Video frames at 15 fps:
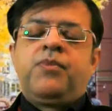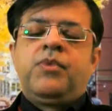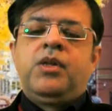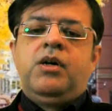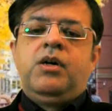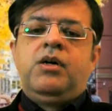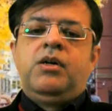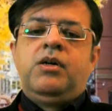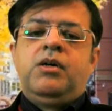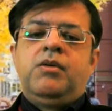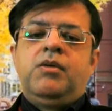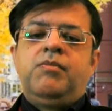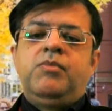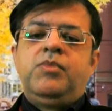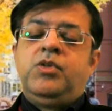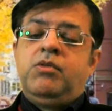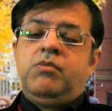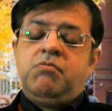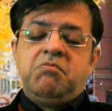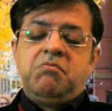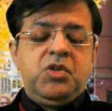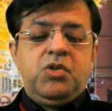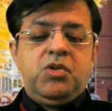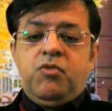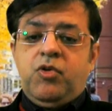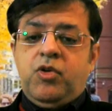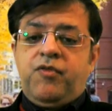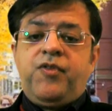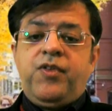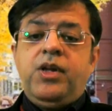um, you
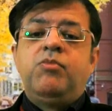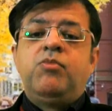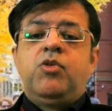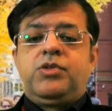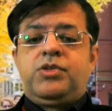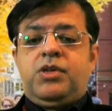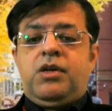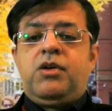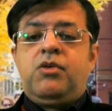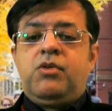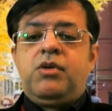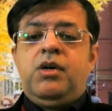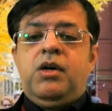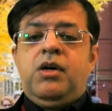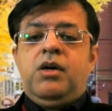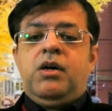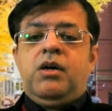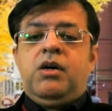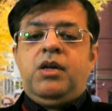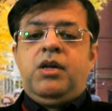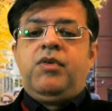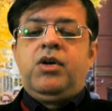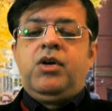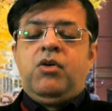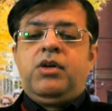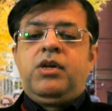would feel more secure living on